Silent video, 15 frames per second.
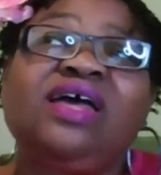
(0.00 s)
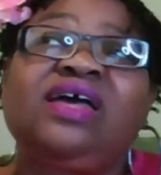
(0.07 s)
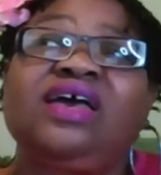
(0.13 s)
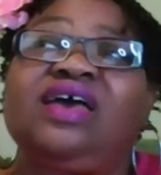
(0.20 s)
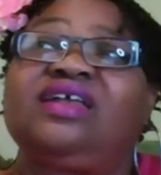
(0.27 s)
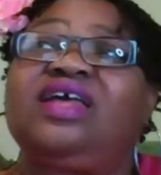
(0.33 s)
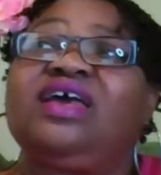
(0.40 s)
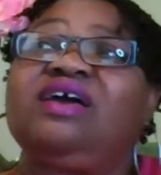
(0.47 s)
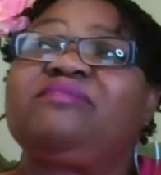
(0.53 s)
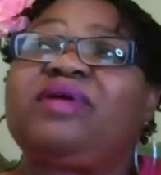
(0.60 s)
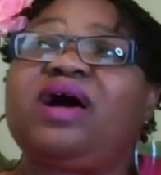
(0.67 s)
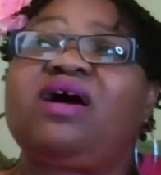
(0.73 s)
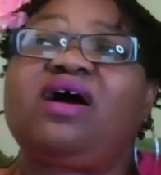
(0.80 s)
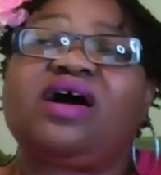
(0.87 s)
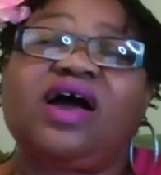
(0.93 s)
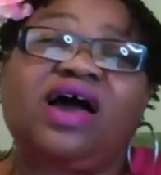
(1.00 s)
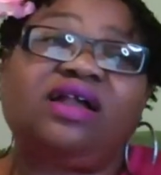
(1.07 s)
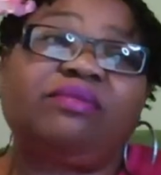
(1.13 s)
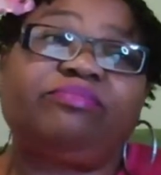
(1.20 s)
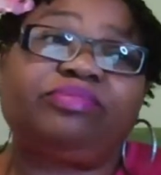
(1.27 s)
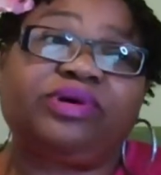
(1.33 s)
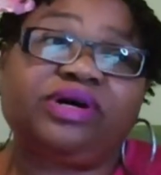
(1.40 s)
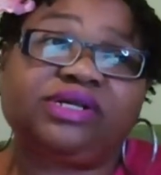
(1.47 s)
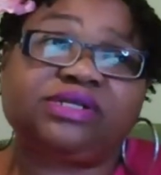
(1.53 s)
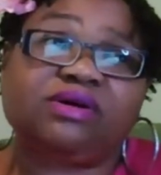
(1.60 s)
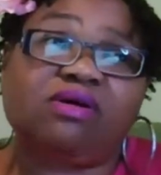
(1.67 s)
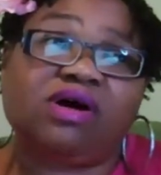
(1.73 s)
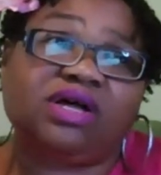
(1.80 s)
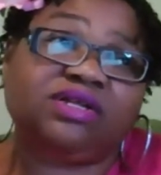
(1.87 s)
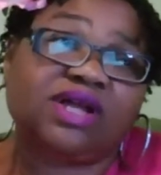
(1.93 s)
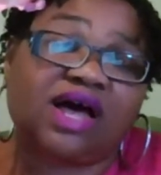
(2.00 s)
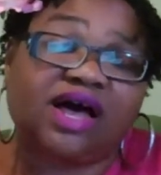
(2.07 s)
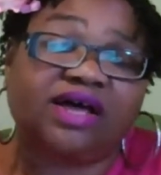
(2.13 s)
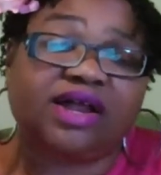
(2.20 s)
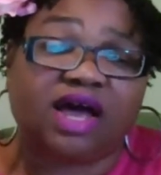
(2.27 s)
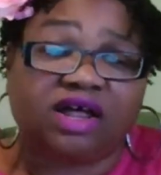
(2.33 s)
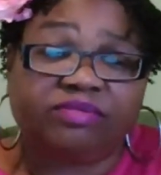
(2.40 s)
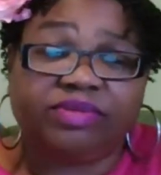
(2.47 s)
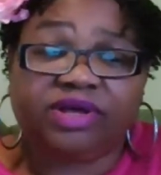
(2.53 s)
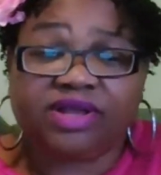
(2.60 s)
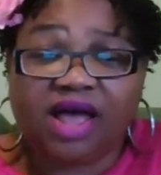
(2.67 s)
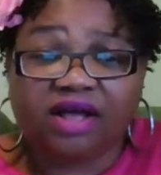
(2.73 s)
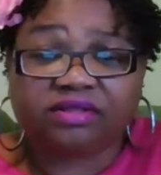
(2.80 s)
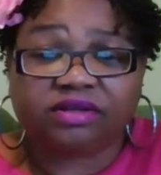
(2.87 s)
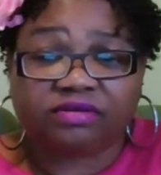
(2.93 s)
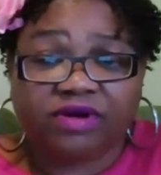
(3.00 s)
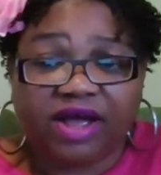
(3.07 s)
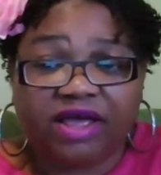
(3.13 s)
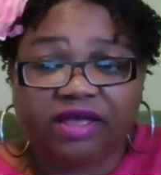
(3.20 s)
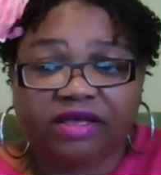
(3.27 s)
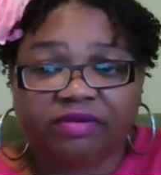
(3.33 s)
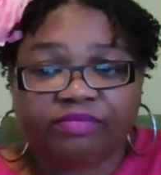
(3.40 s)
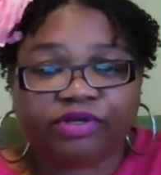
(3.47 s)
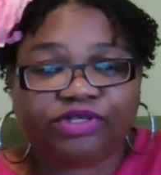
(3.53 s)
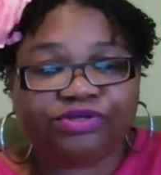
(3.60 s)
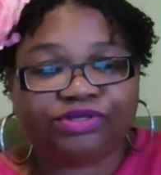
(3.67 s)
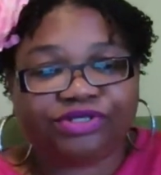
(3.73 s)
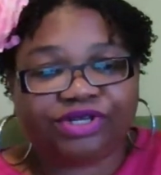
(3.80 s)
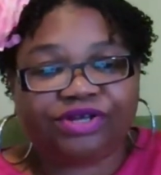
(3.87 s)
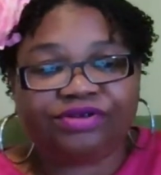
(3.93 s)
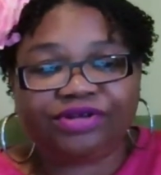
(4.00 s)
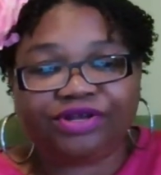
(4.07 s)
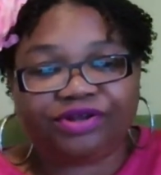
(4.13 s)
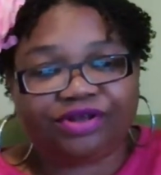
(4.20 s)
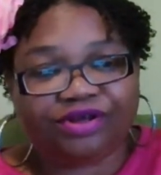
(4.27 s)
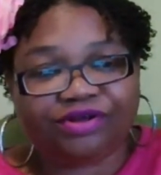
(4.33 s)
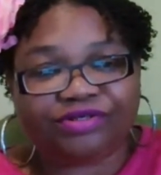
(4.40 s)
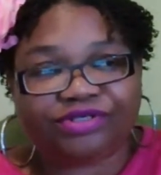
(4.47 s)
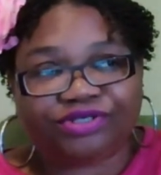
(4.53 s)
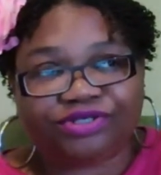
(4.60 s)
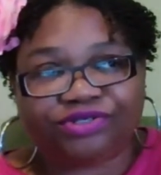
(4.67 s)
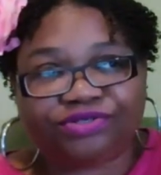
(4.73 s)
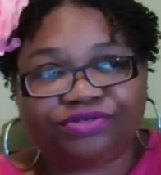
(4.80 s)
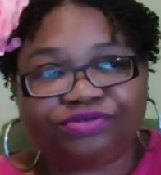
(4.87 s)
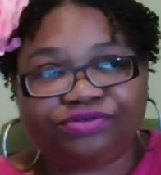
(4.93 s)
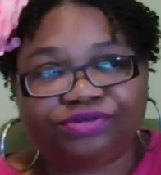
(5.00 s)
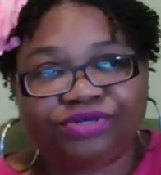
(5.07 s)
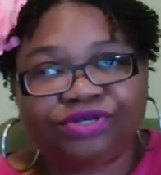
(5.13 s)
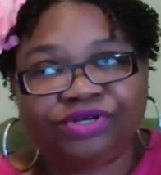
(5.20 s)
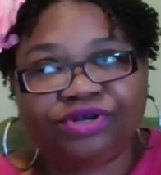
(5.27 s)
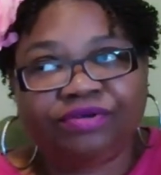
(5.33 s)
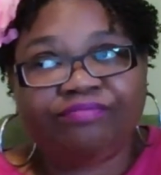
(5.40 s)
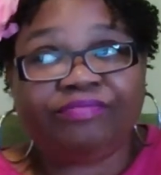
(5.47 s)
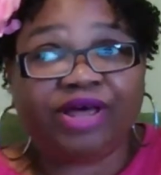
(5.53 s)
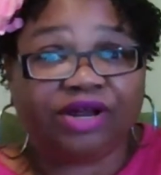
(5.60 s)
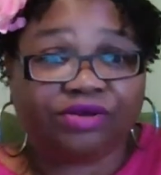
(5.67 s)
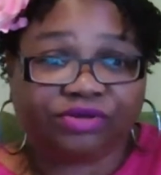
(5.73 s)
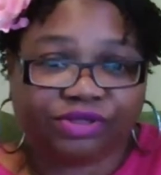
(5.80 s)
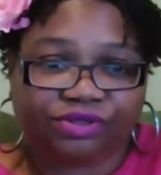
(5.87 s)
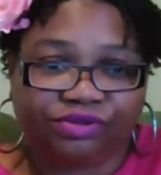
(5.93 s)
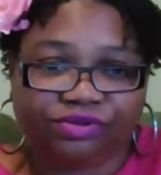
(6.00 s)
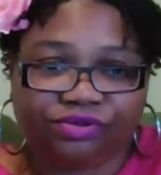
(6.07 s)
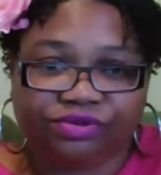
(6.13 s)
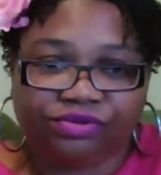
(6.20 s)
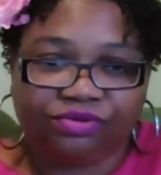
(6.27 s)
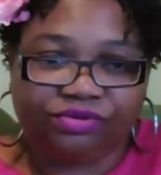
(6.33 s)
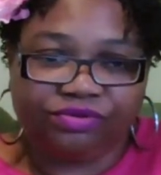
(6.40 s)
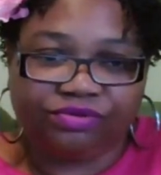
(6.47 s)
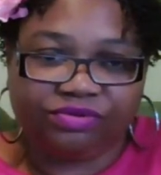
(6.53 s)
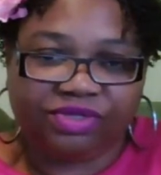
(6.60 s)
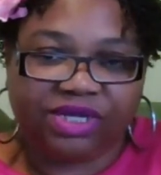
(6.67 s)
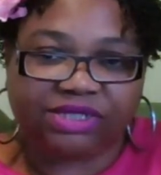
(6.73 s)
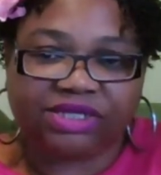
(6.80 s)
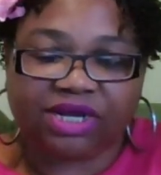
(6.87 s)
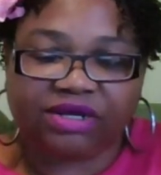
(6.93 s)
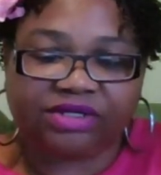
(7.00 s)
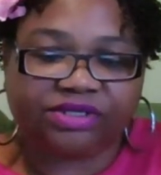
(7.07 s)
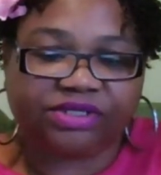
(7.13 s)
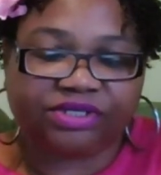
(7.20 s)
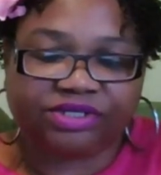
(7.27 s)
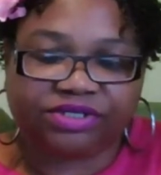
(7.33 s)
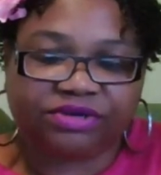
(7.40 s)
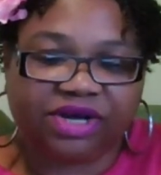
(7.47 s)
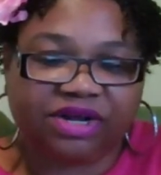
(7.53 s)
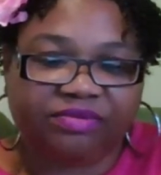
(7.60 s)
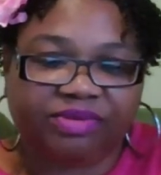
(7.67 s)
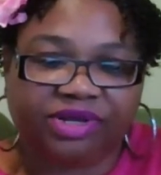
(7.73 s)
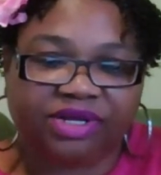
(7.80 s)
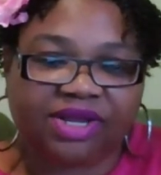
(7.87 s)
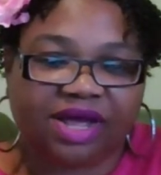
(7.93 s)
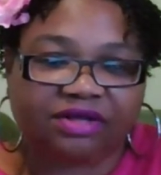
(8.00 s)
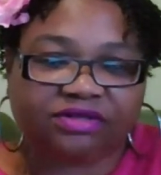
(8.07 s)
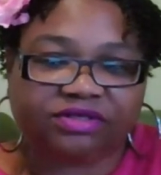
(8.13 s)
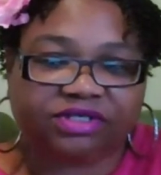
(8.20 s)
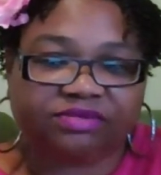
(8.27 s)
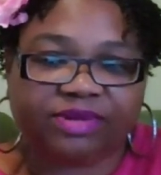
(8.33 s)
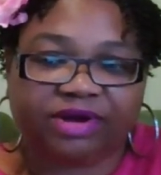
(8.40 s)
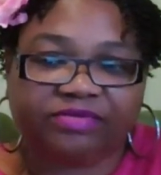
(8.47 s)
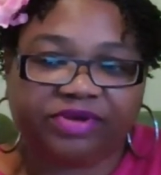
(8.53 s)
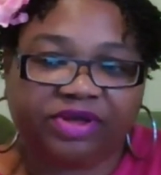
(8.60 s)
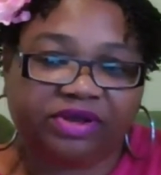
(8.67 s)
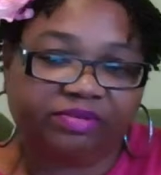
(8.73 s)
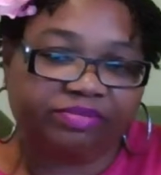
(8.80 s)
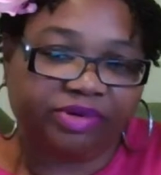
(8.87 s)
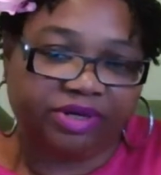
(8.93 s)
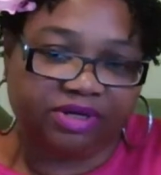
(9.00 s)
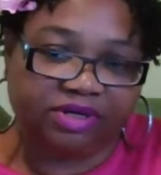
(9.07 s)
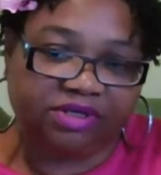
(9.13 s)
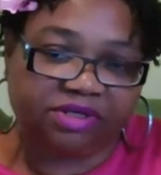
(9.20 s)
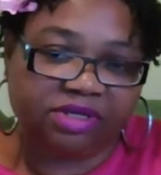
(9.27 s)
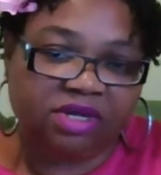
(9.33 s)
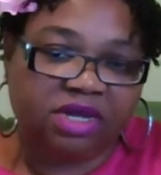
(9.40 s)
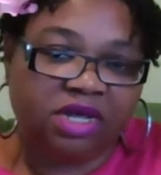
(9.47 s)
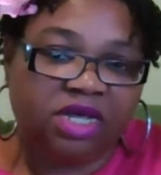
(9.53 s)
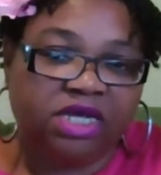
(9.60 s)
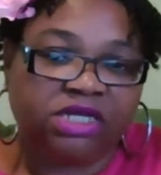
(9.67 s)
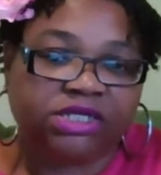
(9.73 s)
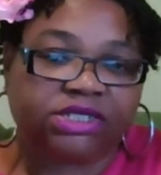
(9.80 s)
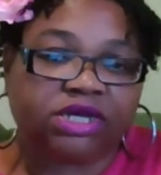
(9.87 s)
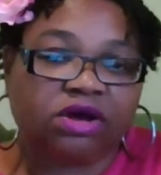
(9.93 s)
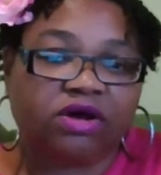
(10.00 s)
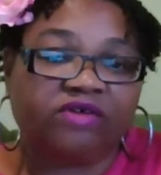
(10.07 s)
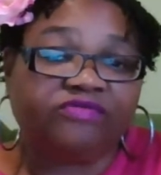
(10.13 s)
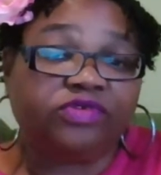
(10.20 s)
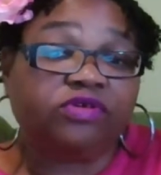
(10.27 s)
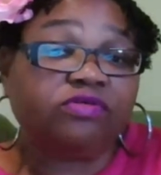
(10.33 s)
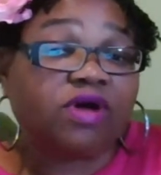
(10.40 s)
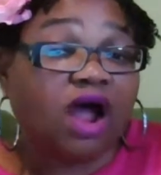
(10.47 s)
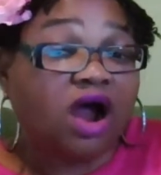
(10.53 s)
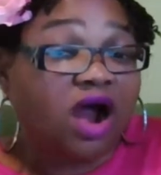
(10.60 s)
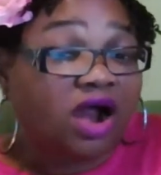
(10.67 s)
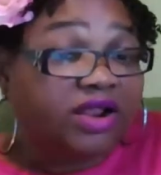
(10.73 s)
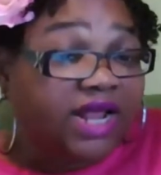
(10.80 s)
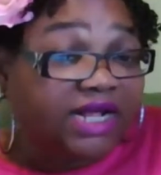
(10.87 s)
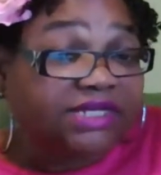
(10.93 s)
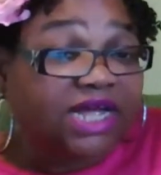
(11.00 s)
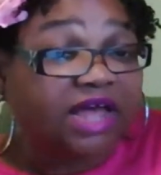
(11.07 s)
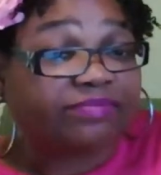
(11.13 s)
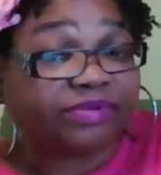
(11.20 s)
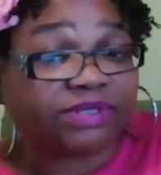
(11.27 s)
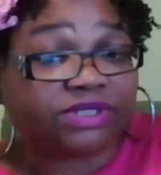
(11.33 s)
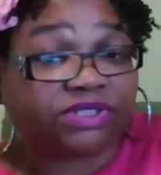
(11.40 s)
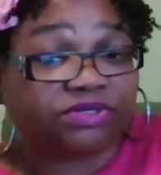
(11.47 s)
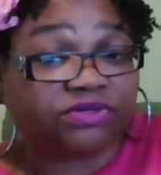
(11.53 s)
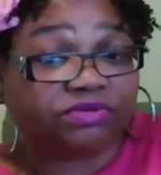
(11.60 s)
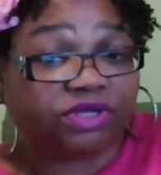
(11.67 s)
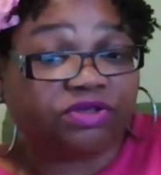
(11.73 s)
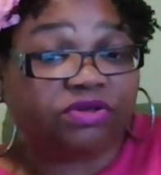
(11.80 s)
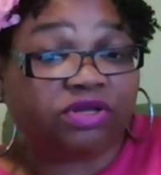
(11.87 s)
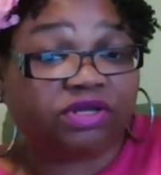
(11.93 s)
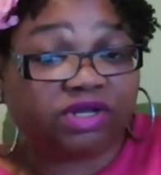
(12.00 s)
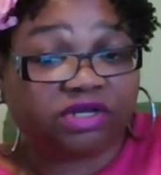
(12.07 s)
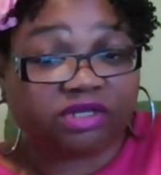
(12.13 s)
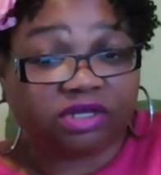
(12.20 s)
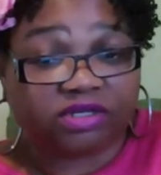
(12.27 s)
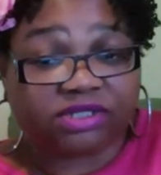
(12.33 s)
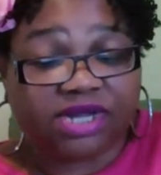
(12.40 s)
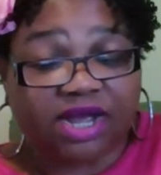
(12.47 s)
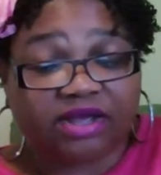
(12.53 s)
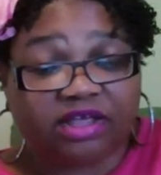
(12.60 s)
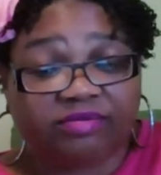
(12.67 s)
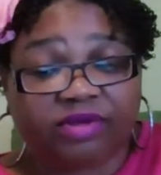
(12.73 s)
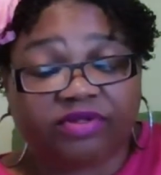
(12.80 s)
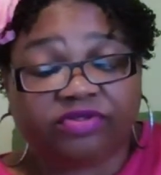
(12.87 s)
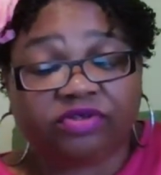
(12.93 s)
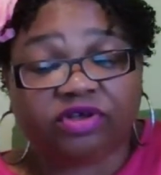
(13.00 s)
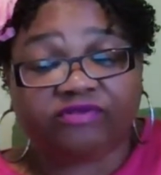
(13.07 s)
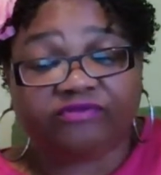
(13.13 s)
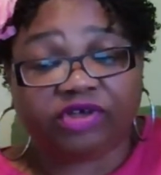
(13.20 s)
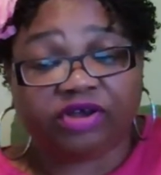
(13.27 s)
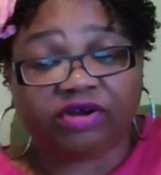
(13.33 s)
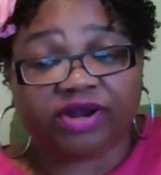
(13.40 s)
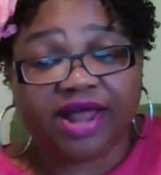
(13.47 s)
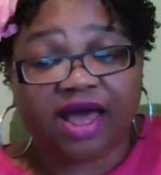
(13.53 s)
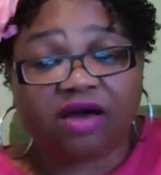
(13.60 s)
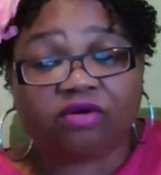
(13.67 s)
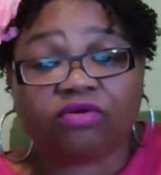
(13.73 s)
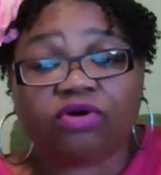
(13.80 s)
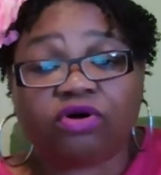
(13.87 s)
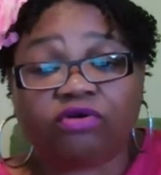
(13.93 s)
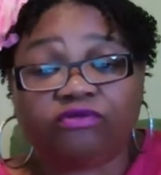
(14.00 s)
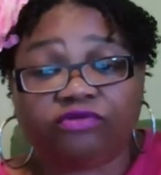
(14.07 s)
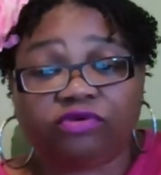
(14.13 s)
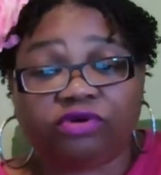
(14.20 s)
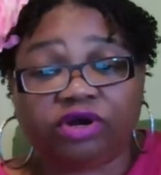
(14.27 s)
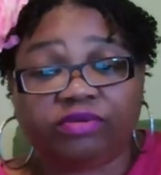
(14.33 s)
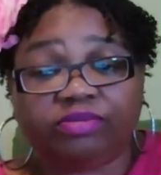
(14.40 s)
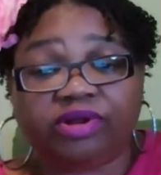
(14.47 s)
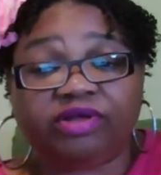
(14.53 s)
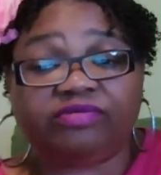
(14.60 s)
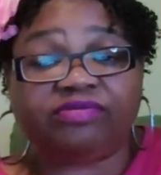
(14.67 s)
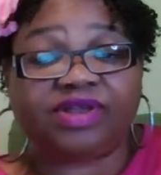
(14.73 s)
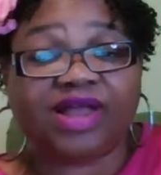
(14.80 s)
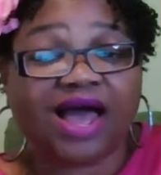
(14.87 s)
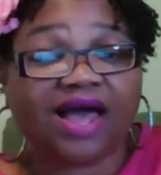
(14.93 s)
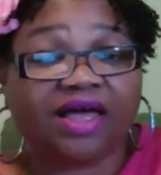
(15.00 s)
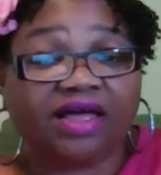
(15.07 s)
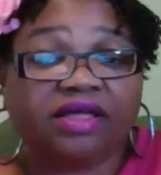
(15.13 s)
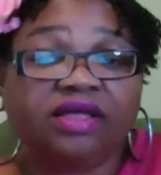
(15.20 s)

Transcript: and they can buy all kind of books online how to be a doctor right but you still need to go to medical school that's not going to teach you how to be a doctor just by reading the books so if you are that type of student you can look at those documents you can figure it out go for it but if not